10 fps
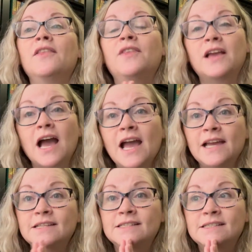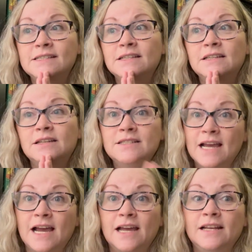the guy's
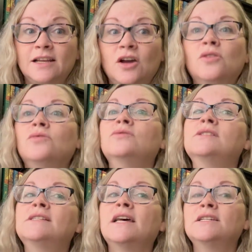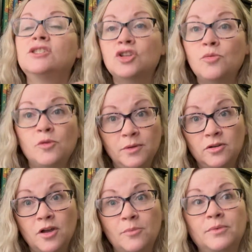dad owns a
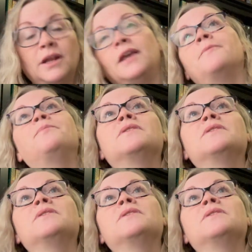snowmobile company.